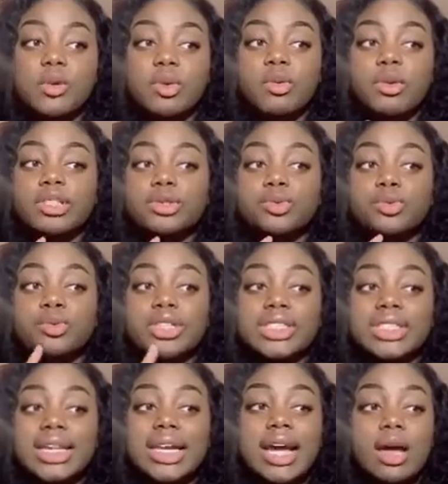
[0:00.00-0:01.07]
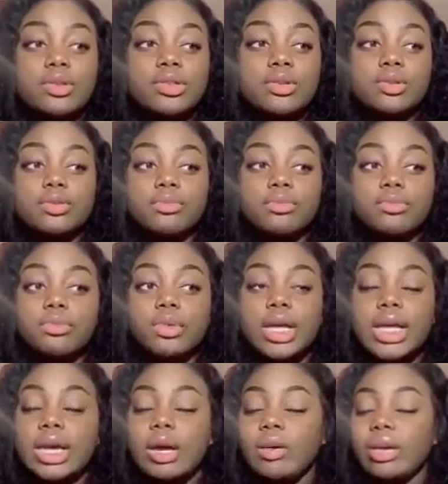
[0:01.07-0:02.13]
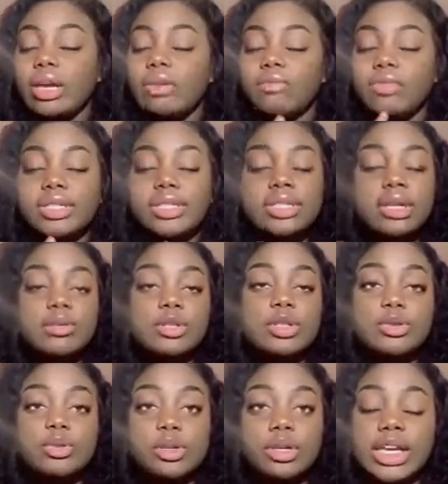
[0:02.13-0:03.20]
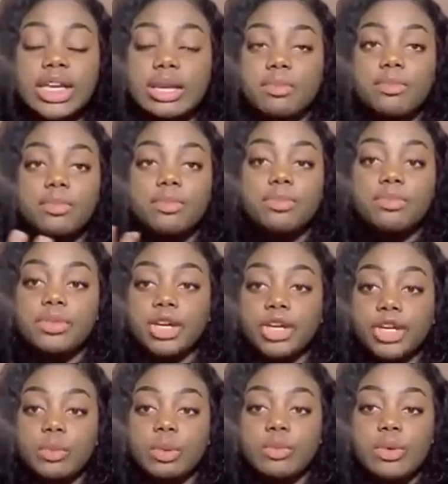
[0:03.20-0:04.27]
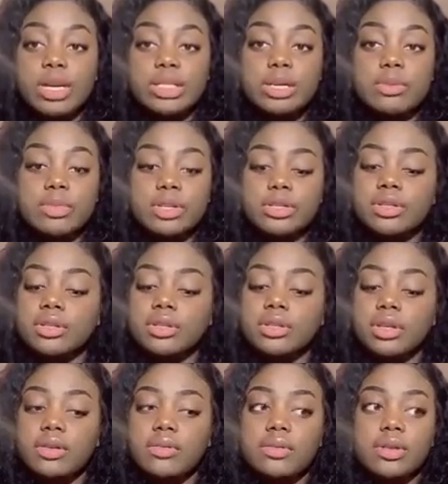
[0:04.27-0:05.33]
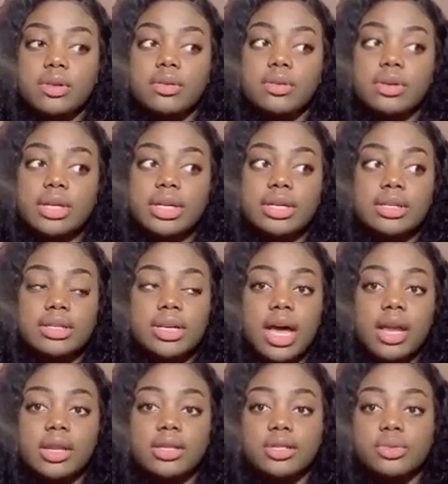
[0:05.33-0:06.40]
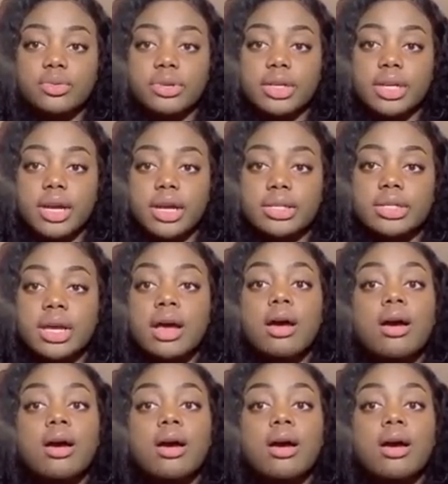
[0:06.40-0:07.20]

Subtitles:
We went to the city council and we convinced them to keep their human rights commission, even though it's kind of disorganized.